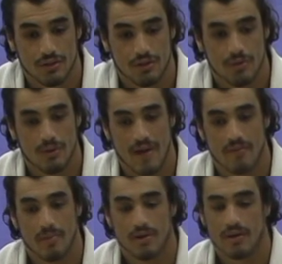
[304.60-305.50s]
to have a
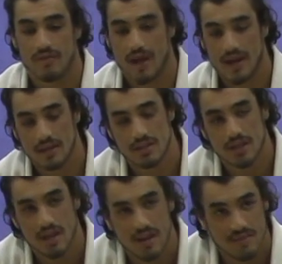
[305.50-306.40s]
bigger advantage
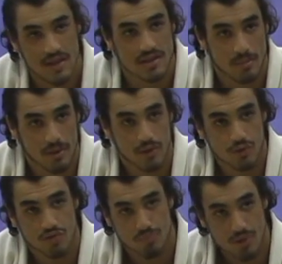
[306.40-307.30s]
than somebody
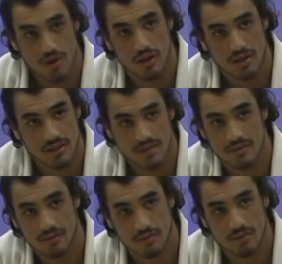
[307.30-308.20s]
who's purely just,
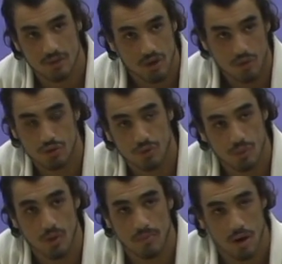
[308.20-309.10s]
you know, doing
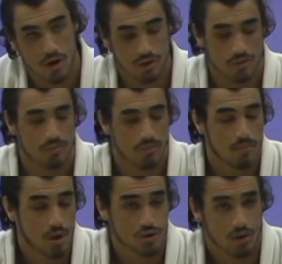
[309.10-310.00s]
one
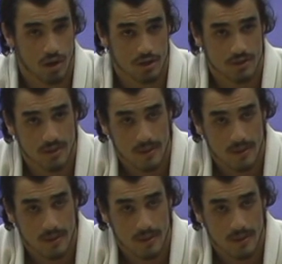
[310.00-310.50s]
martial arts.